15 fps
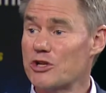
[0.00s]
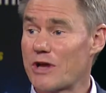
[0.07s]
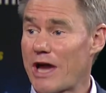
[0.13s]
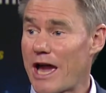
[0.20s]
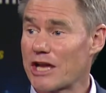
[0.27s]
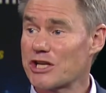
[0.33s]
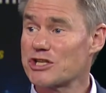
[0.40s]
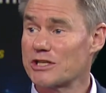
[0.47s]

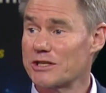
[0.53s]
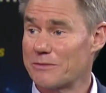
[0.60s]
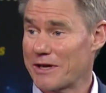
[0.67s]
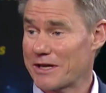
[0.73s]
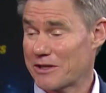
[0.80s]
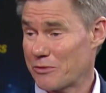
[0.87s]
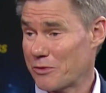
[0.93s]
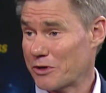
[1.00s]
to actually
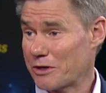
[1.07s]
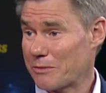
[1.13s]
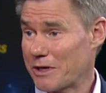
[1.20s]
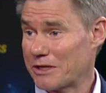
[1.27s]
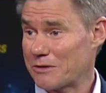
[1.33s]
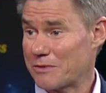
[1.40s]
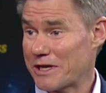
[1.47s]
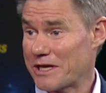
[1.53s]
make the world a
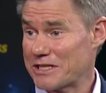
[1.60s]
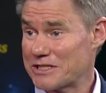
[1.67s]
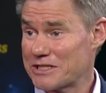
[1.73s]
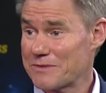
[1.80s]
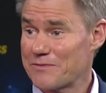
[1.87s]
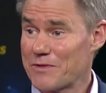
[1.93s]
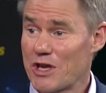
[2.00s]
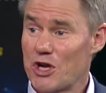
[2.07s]
better place.